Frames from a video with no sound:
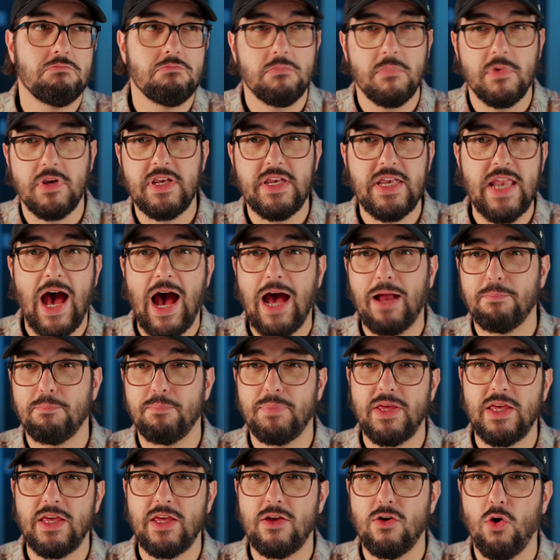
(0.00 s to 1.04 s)
not
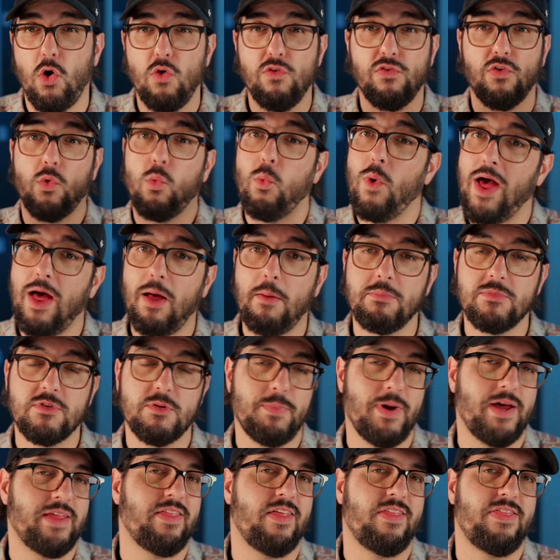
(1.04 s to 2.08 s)
be
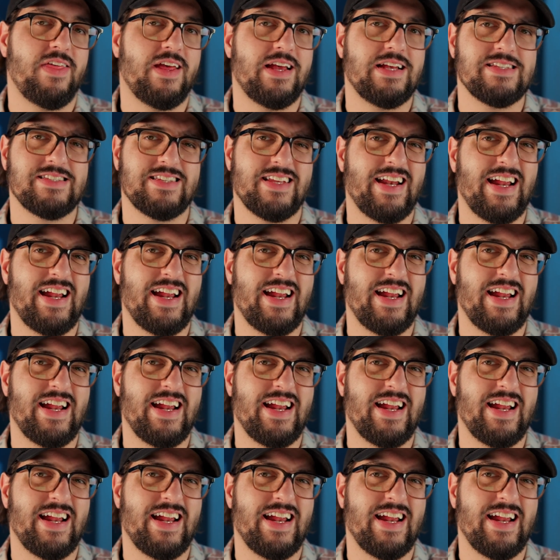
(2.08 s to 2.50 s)
overwhelmed by the things